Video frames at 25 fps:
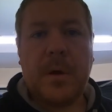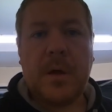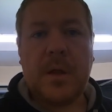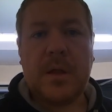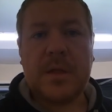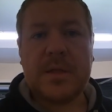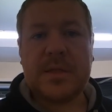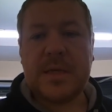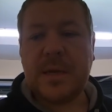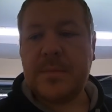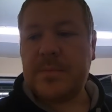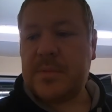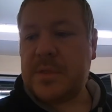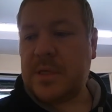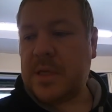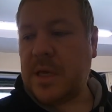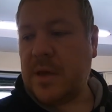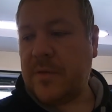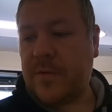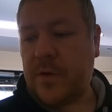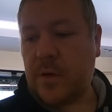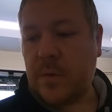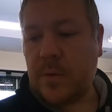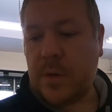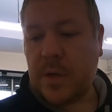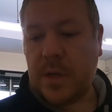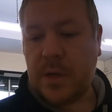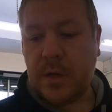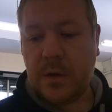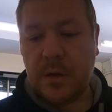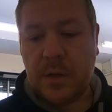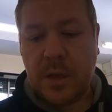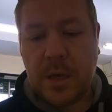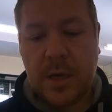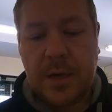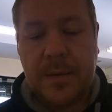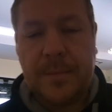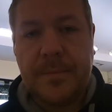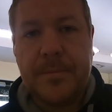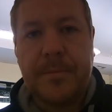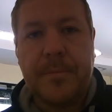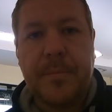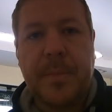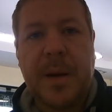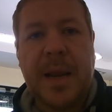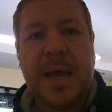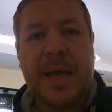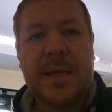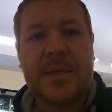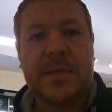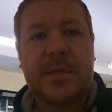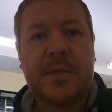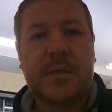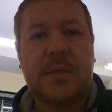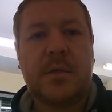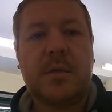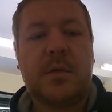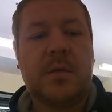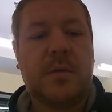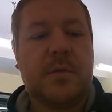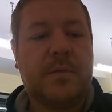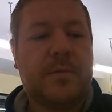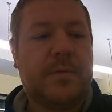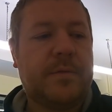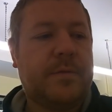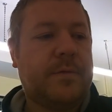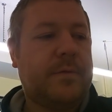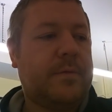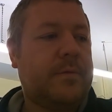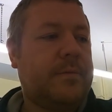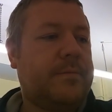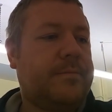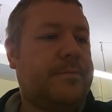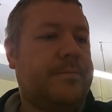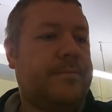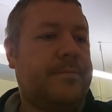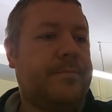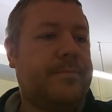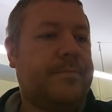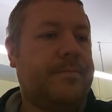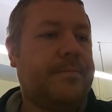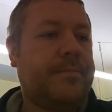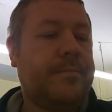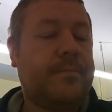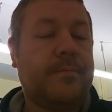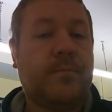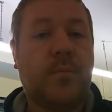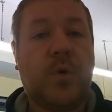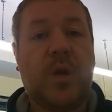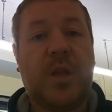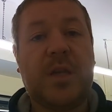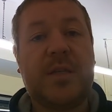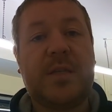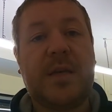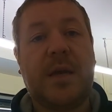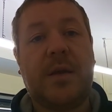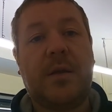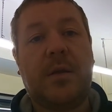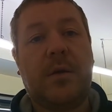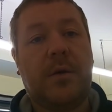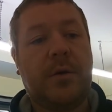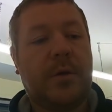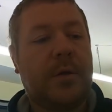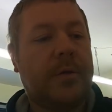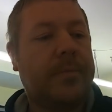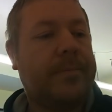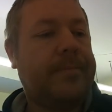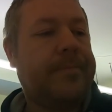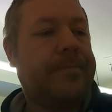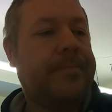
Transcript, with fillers: I'll attempt to give you a little um, blast of what they sound like.